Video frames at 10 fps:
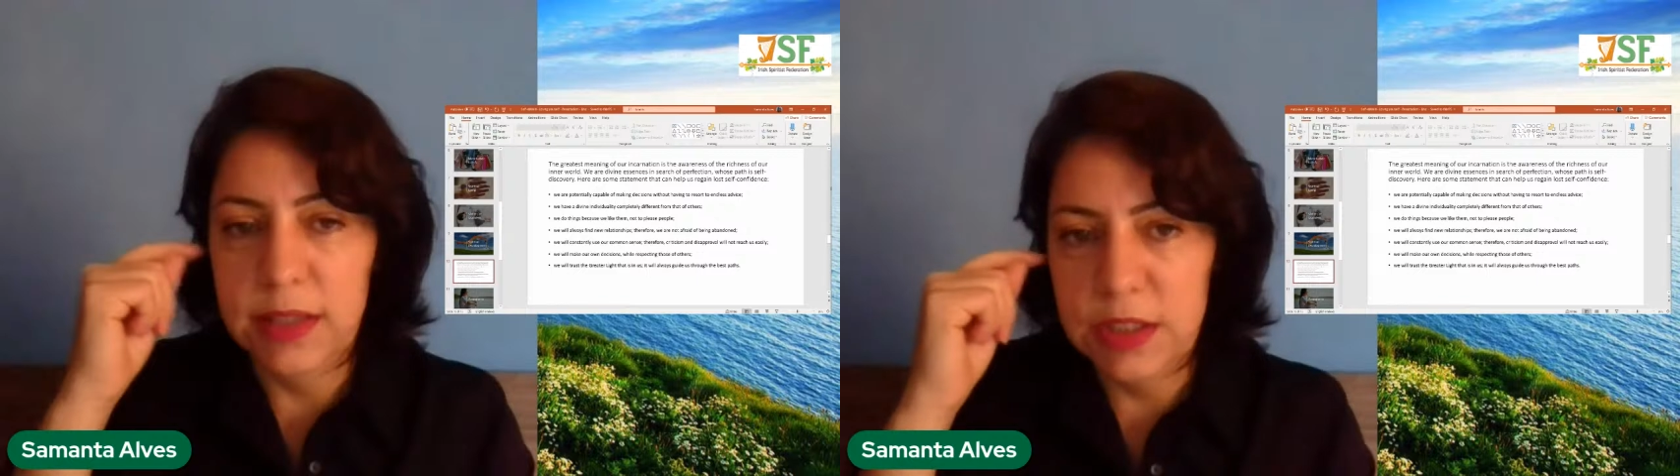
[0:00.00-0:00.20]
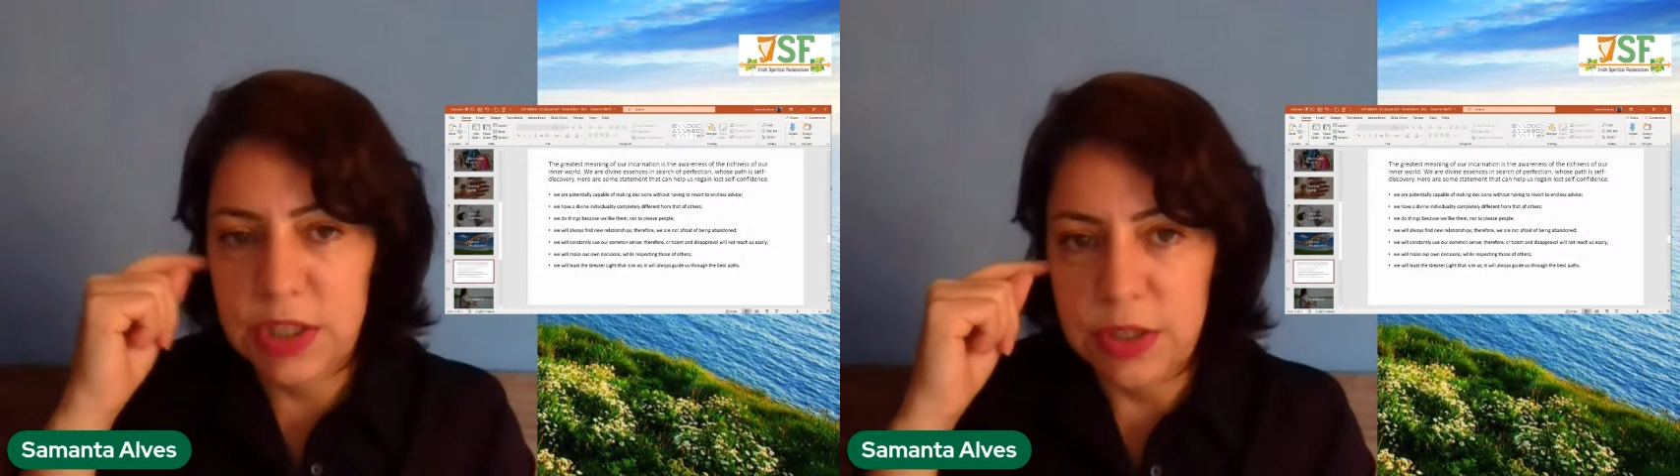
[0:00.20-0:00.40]

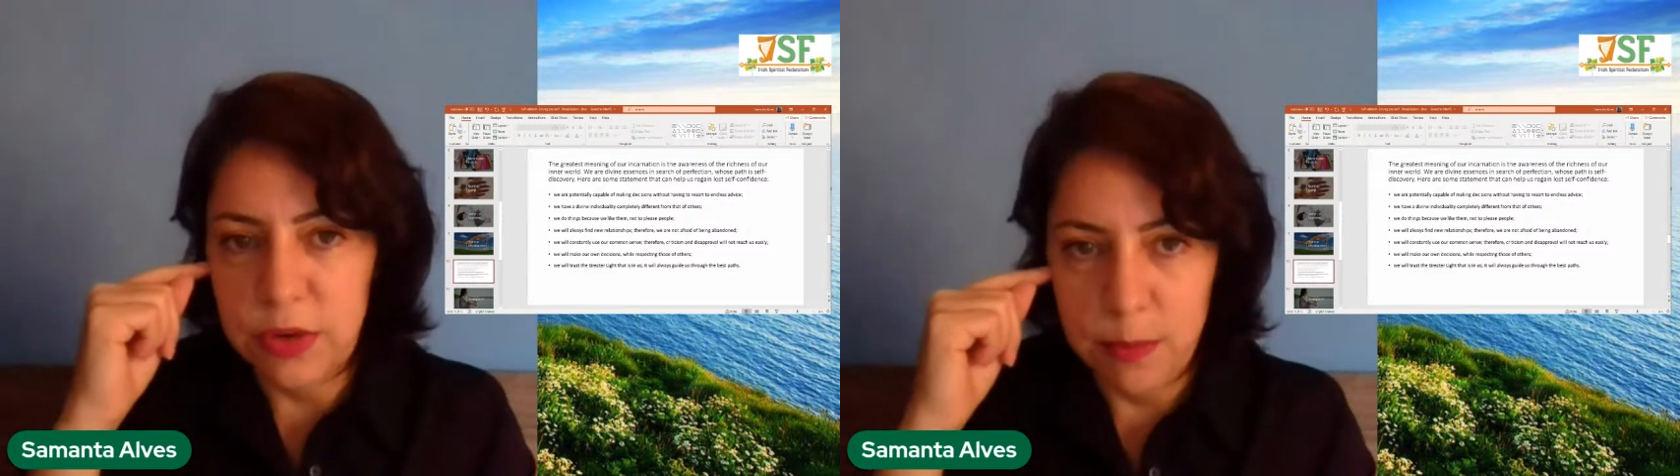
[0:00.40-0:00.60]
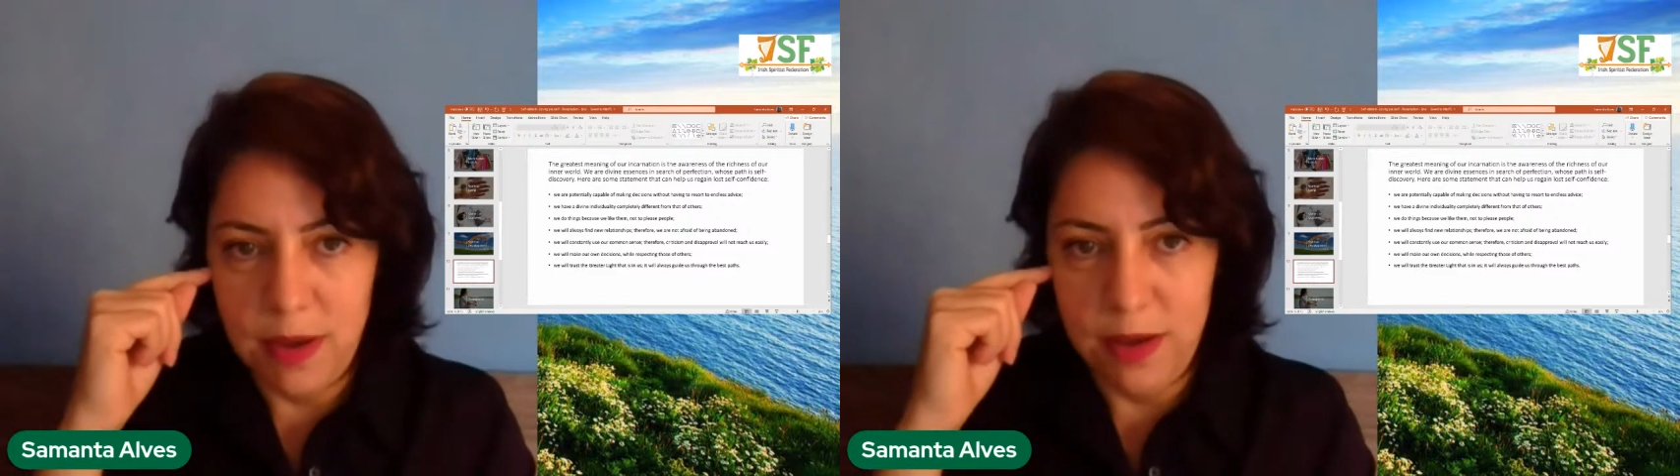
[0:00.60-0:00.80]
teaching
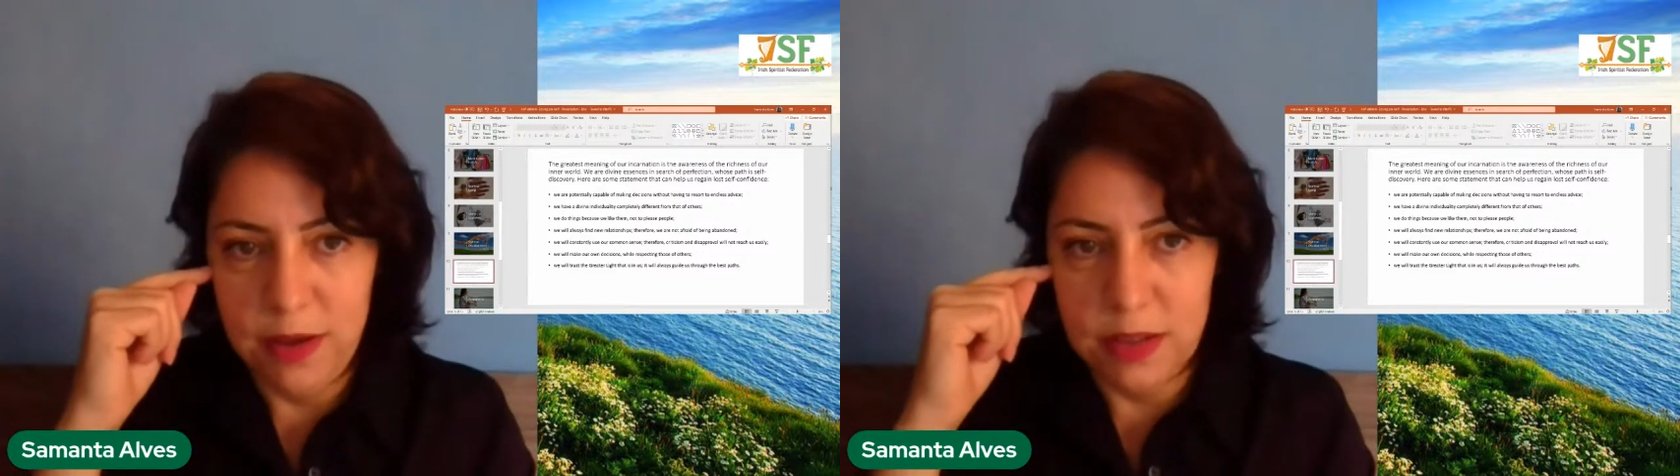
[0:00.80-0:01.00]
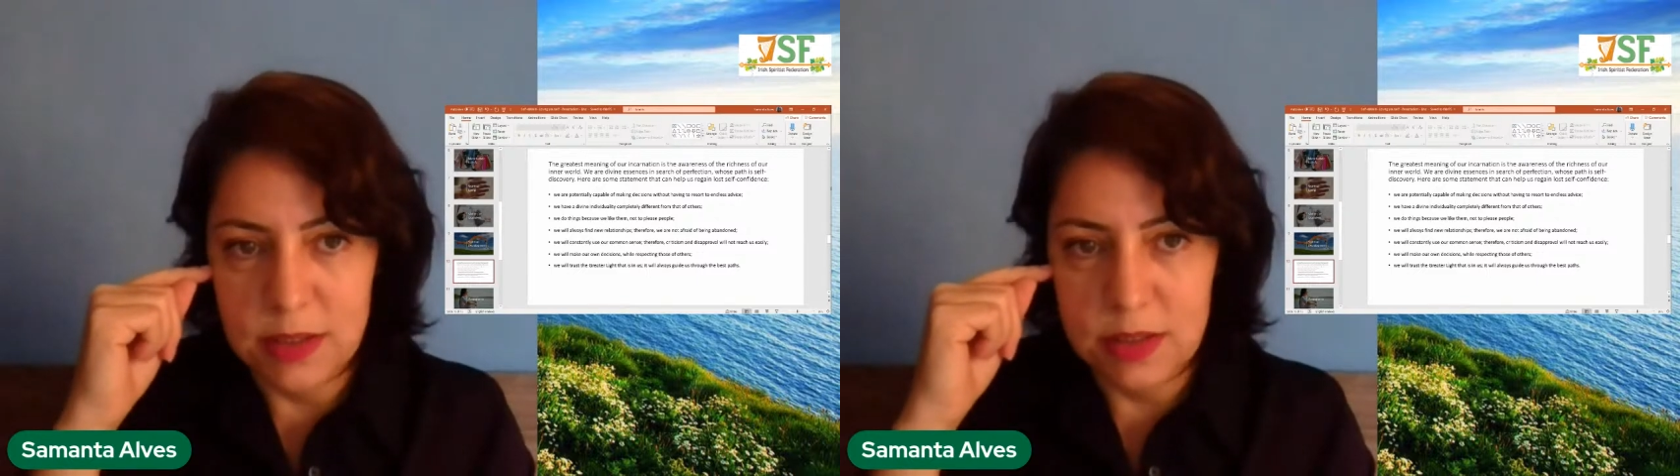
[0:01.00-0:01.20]
your
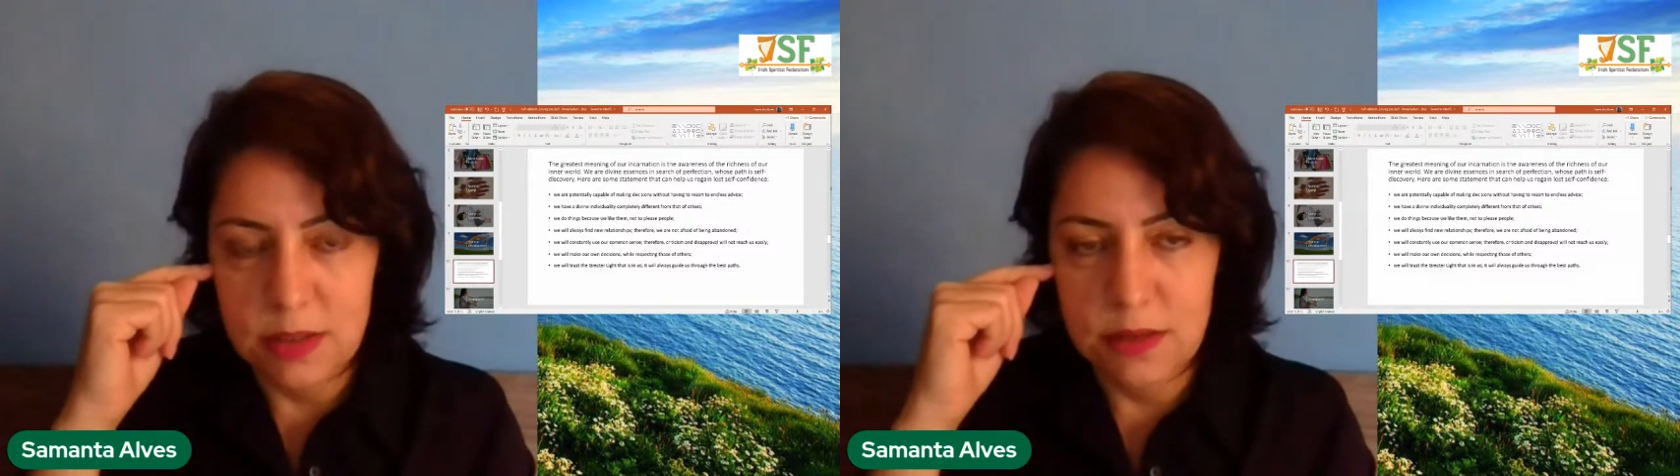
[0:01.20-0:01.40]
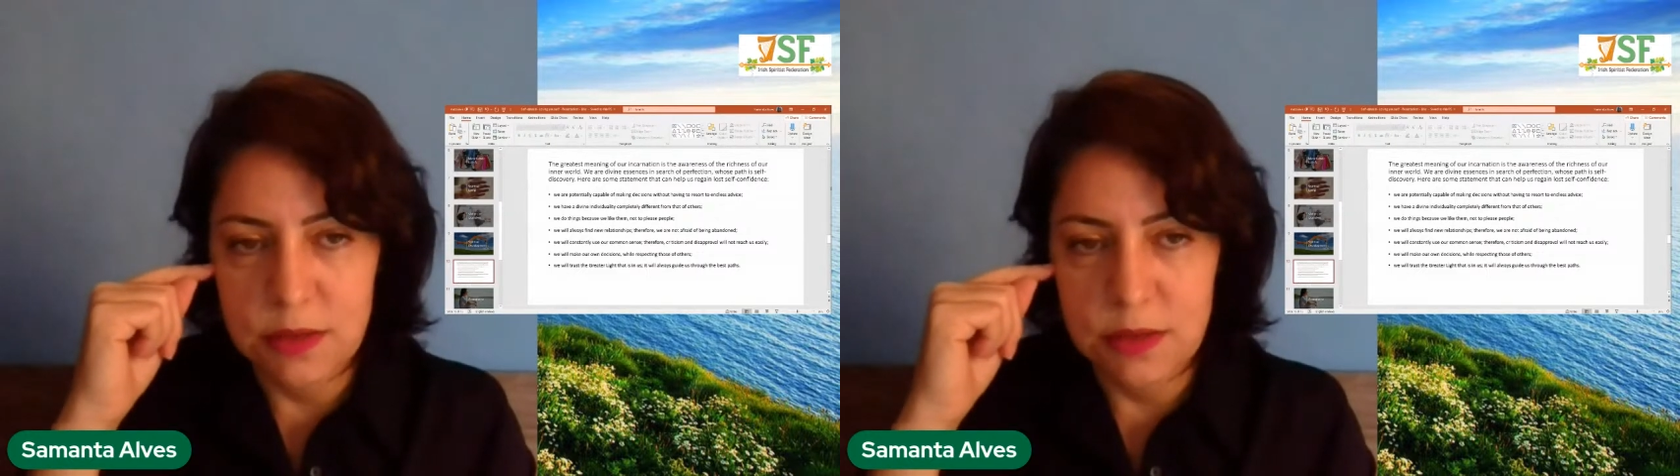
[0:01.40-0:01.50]
mind